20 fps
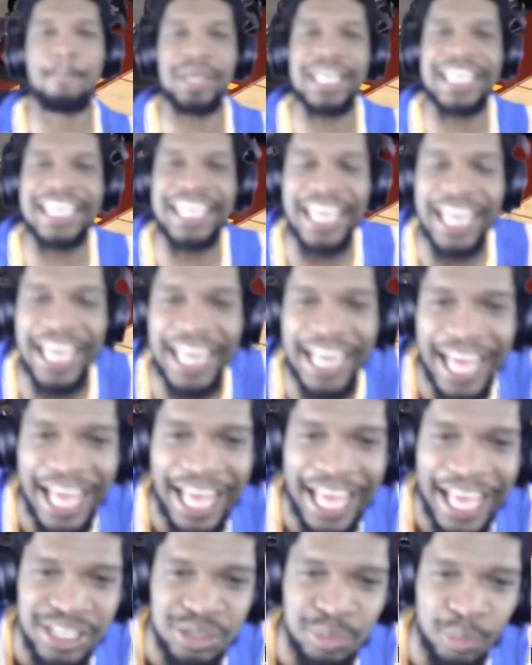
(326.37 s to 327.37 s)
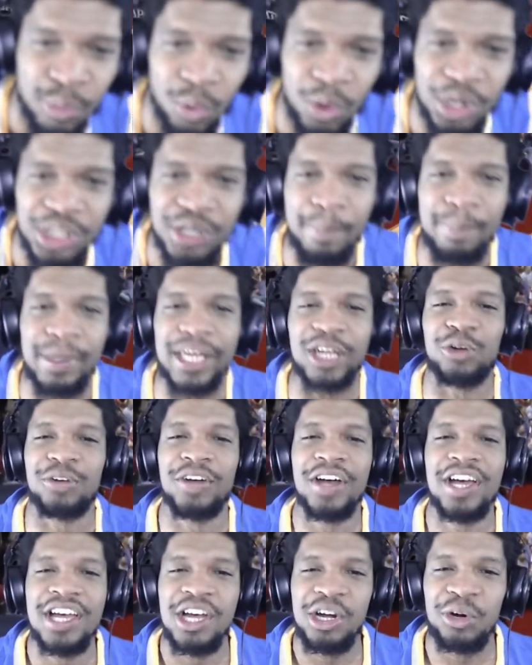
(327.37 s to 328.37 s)
Big head ass, boy, you big
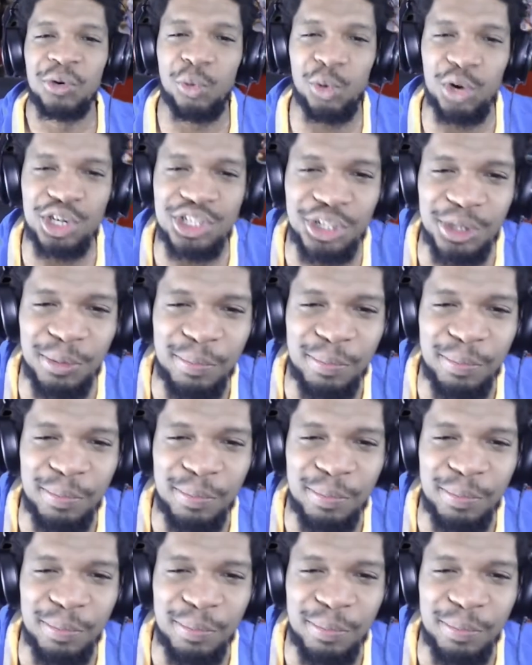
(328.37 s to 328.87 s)
grizzly